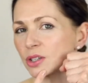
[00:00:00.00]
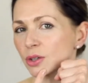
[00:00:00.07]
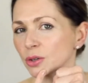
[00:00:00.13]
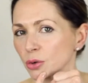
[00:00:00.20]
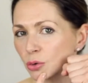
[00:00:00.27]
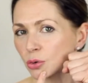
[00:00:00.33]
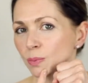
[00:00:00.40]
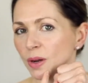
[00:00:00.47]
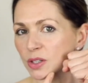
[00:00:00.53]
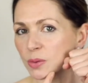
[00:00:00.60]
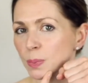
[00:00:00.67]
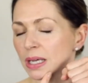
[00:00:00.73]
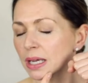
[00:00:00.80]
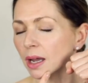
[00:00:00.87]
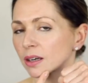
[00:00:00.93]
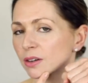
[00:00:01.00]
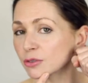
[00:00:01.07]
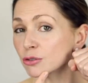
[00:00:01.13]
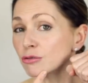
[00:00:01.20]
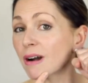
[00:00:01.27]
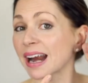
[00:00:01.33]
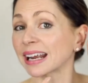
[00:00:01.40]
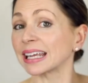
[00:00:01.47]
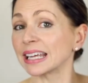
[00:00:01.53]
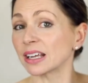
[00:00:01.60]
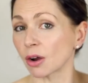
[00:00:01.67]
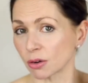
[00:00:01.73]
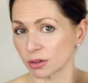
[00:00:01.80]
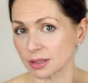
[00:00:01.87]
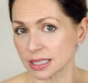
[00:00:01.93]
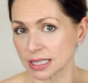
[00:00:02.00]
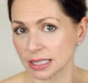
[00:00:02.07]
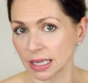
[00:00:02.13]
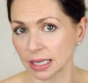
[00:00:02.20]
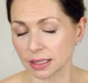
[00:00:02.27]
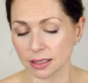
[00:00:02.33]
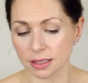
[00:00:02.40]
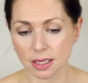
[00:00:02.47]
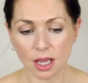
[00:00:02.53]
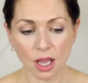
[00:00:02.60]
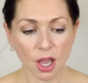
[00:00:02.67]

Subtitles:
you can almost be kind of dragging on the skin.